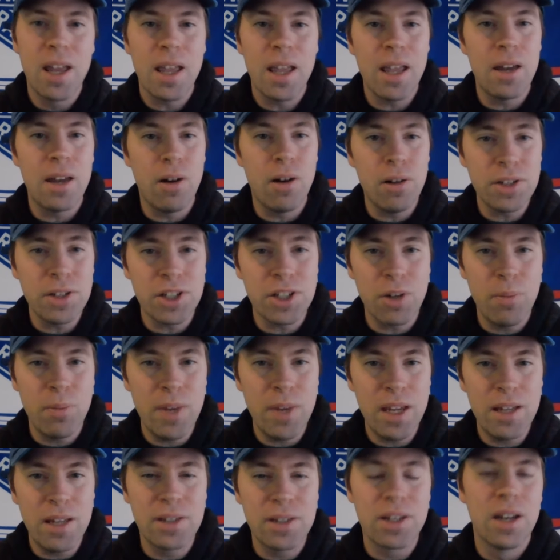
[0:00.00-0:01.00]
It also
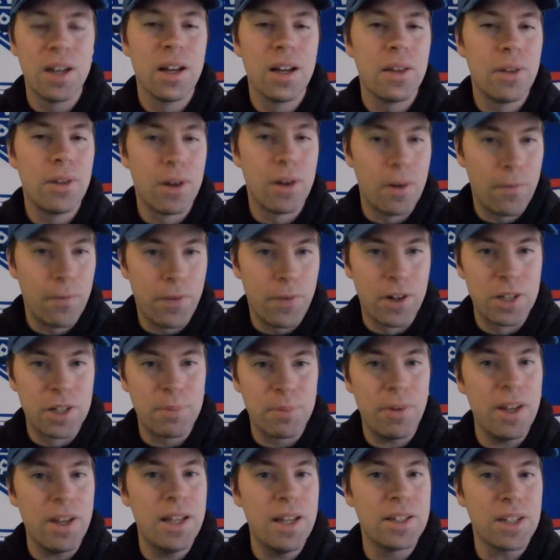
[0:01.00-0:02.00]
means they're in first
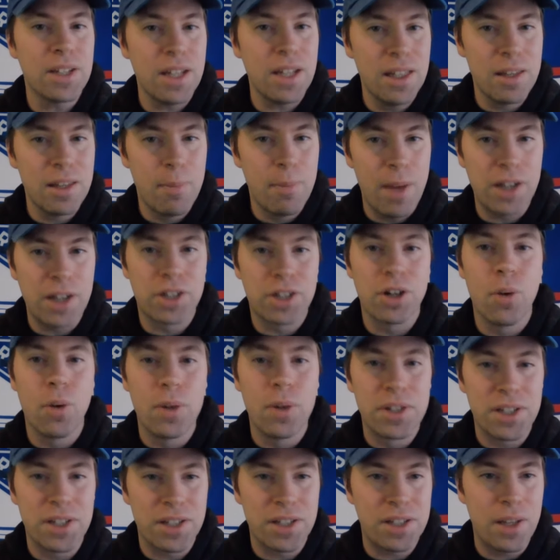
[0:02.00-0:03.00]
place in the Metro
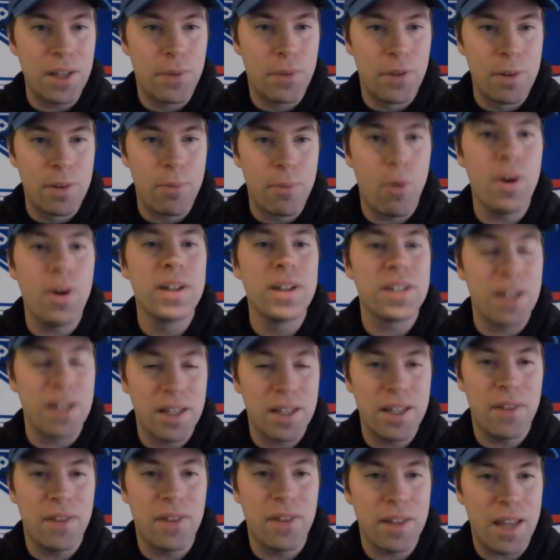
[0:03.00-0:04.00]
with 63 points. And
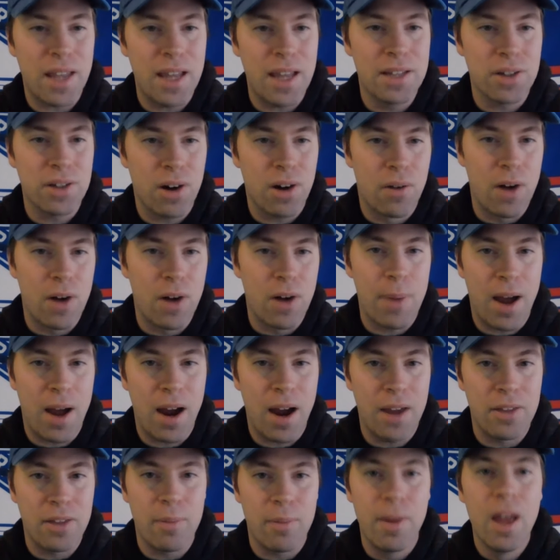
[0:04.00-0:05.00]
again, the Canes are right
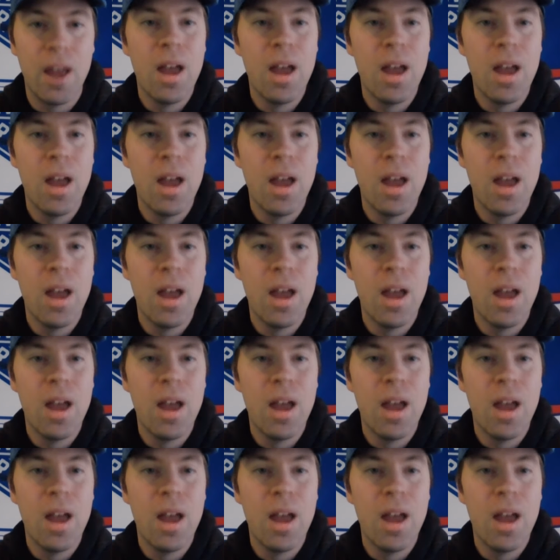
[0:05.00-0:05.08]
behind them.